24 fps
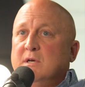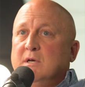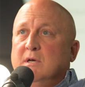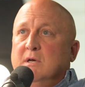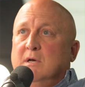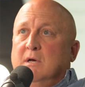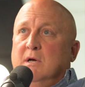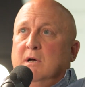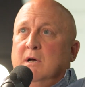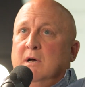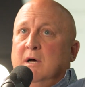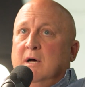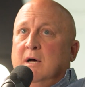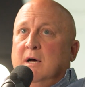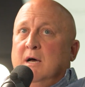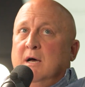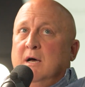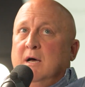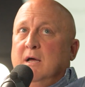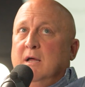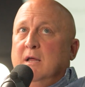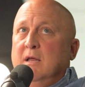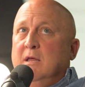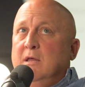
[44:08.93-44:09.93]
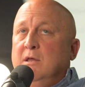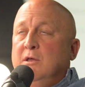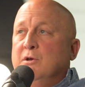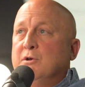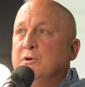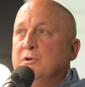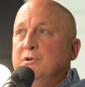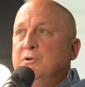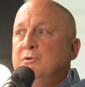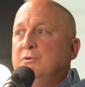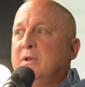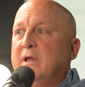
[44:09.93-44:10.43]

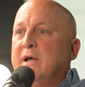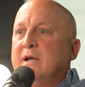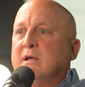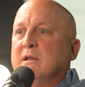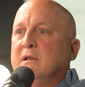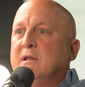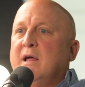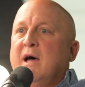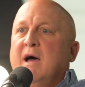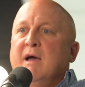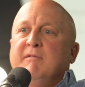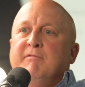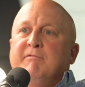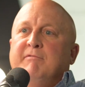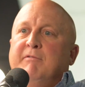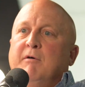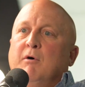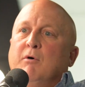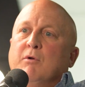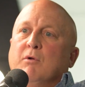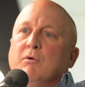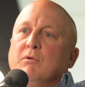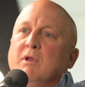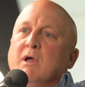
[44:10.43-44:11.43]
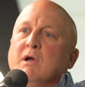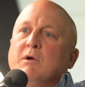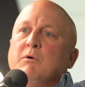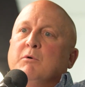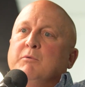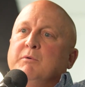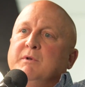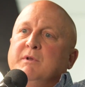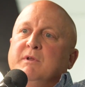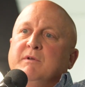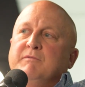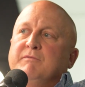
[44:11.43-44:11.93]
You can do like a live photo,
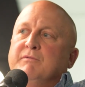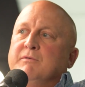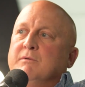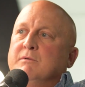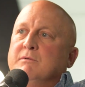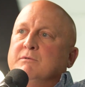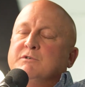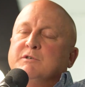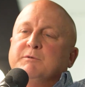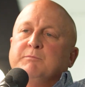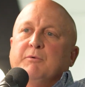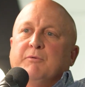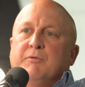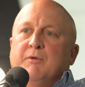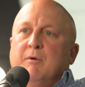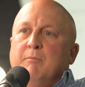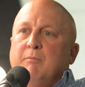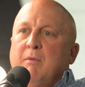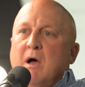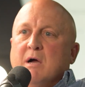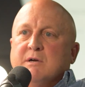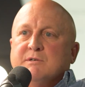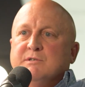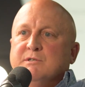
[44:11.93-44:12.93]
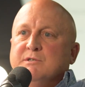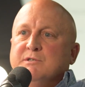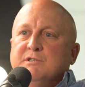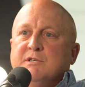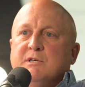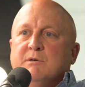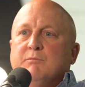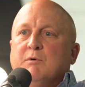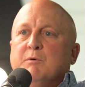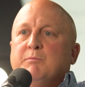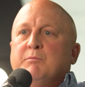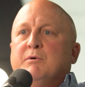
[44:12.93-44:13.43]
like what we did for Triple Threat Boxing
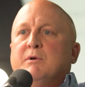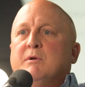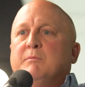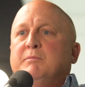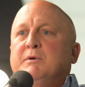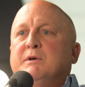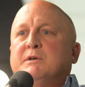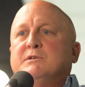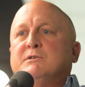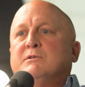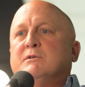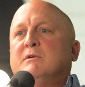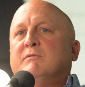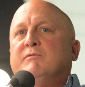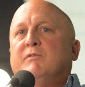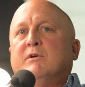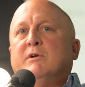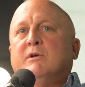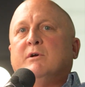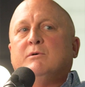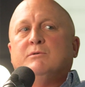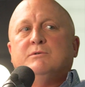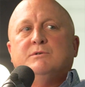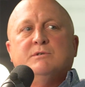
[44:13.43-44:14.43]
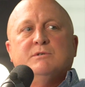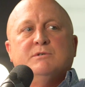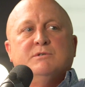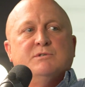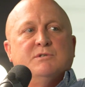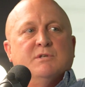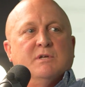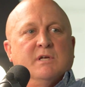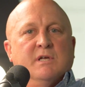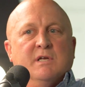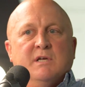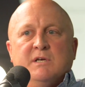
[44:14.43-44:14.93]
Gym. We put a picture of the
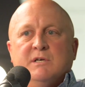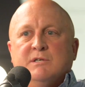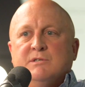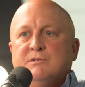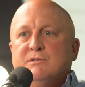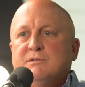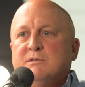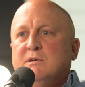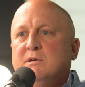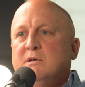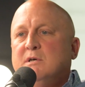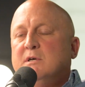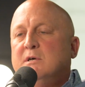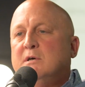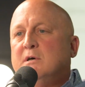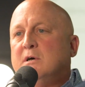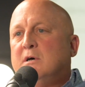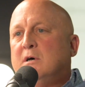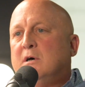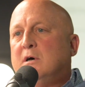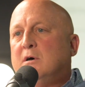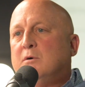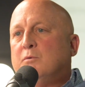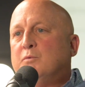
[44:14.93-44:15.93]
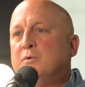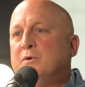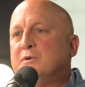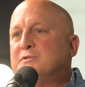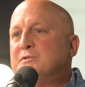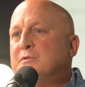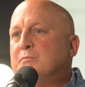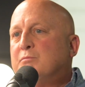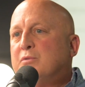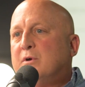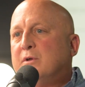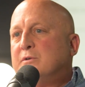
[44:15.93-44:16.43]
coaches, the kids,
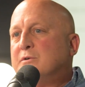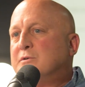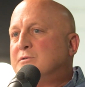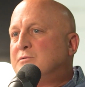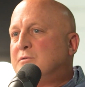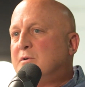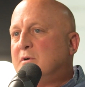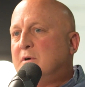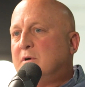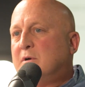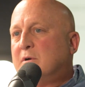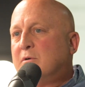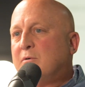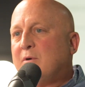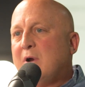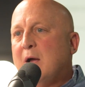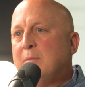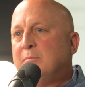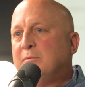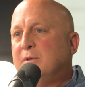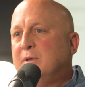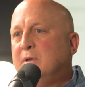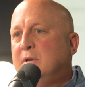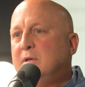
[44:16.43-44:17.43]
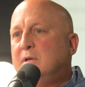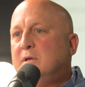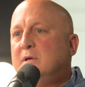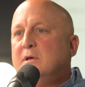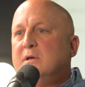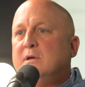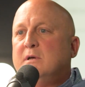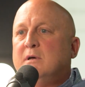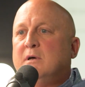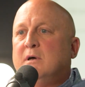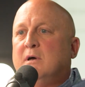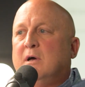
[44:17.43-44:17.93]
Wilson Brothers grappling.
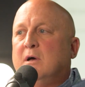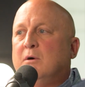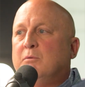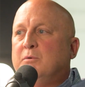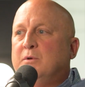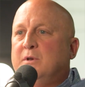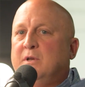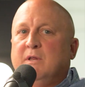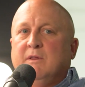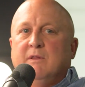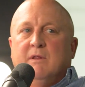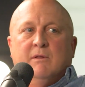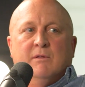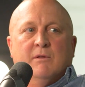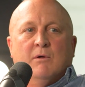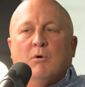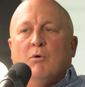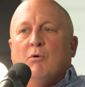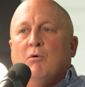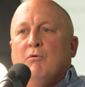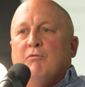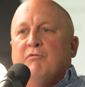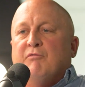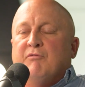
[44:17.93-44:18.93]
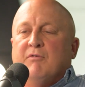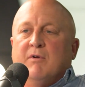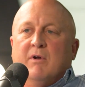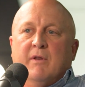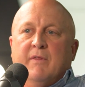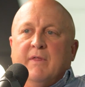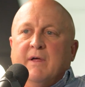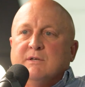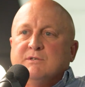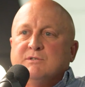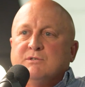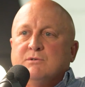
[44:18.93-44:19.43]
We did the whole
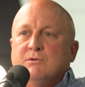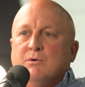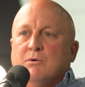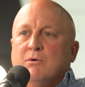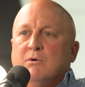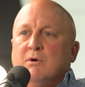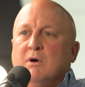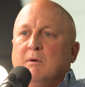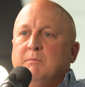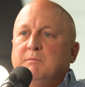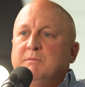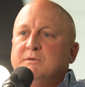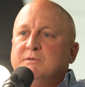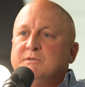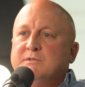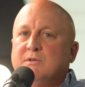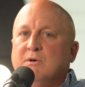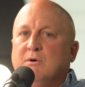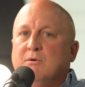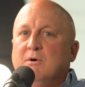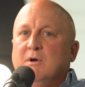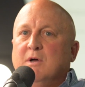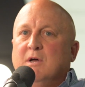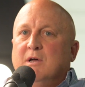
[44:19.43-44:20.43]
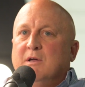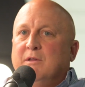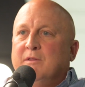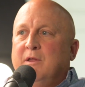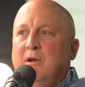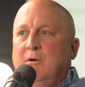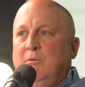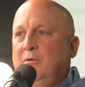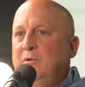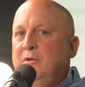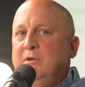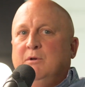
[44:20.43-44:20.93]
front of that store up, so
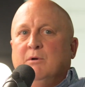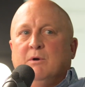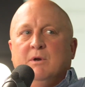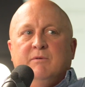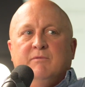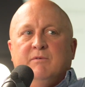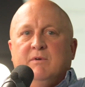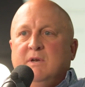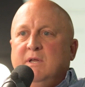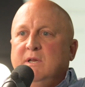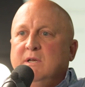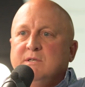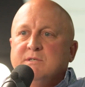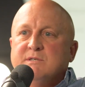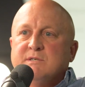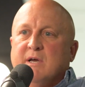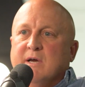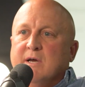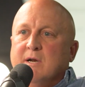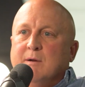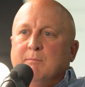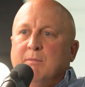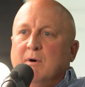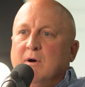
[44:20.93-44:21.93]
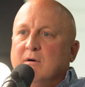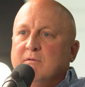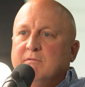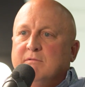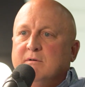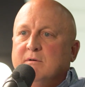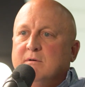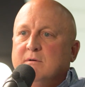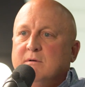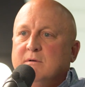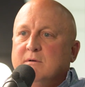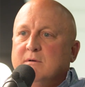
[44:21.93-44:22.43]
they really don't even need a sign
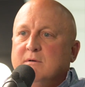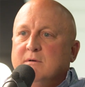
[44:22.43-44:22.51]
above.